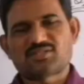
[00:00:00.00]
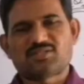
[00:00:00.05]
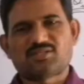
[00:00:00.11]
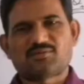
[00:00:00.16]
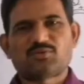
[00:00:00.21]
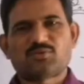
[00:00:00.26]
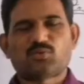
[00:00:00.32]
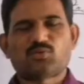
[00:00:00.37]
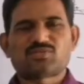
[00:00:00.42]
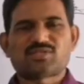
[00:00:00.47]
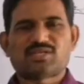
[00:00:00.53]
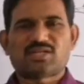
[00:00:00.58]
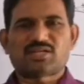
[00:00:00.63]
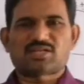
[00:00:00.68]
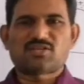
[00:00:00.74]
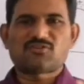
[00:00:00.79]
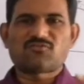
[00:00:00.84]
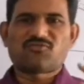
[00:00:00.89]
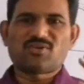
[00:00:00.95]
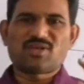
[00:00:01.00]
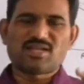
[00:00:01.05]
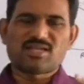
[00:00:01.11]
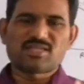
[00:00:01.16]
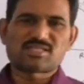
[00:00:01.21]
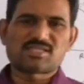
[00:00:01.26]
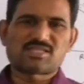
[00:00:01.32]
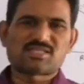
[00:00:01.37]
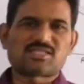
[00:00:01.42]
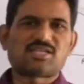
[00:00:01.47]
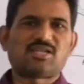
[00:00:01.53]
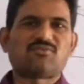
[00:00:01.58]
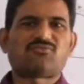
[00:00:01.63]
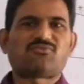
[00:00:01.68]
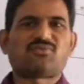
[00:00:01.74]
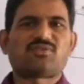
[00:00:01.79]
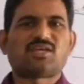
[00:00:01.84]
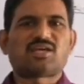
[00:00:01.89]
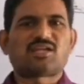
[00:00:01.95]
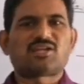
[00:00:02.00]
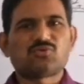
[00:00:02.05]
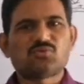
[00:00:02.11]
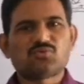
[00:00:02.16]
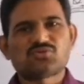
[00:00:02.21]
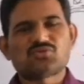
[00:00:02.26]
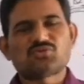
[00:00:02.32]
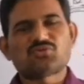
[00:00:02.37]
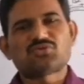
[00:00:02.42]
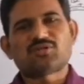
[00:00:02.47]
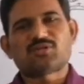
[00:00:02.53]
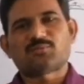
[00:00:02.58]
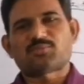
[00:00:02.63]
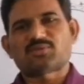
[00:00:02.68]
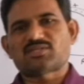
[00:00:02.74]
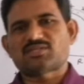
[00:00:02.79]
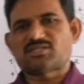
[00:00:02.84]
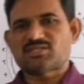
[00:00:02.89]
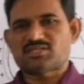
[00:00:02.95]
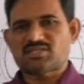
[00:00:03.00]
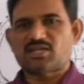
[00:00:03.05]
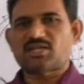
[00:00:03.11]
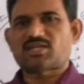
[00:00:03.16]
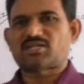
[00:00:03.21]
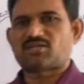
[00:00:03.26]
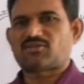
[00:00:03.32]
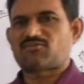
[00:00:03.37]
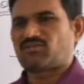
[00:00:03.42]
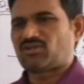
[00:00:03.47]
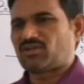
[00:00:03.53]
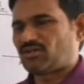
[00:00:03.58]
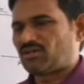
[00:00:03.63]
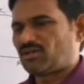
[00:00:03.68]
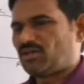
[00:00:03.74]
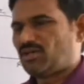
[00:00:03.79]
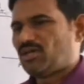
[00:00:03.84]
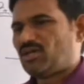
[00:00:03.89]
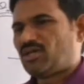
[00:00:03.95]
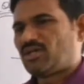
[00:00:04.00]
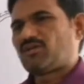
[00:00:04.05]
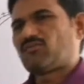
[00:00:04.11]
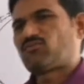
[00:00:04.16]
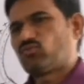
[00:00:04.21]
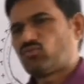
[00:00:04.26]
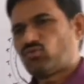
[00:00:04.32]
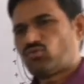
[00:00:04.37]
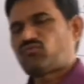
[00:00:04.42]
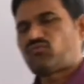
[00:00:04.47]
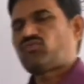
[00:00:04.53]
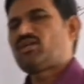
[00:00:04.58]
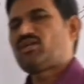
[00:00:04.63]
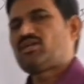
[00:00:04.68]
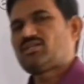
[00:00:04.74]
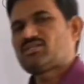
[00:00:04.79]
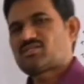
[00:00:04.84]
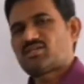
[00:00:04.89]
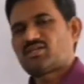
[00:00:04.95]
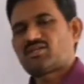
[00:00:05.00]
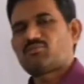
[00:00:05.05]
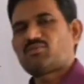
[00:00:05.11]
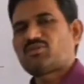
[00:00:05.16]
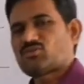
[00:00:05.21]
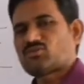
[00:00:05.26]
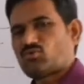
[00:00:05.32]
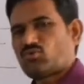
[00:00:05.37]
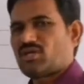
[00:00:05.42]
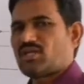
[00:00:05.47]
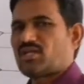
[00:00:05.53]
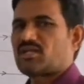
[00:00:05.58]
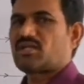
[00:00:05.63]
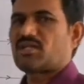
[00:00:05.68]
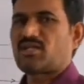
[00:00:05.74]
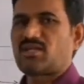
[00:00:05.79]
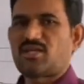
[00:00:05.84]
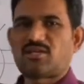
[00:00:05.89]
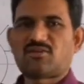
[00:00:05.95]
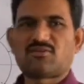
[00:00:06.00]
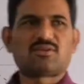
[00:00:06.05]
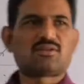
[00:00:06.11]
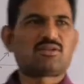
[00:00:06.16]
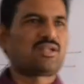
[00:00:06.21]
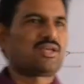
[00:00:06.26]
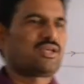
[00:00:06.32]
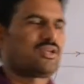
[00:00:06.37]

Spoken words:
because electric field lines itself, they are used to represent the electric field. If no field is there means no electric line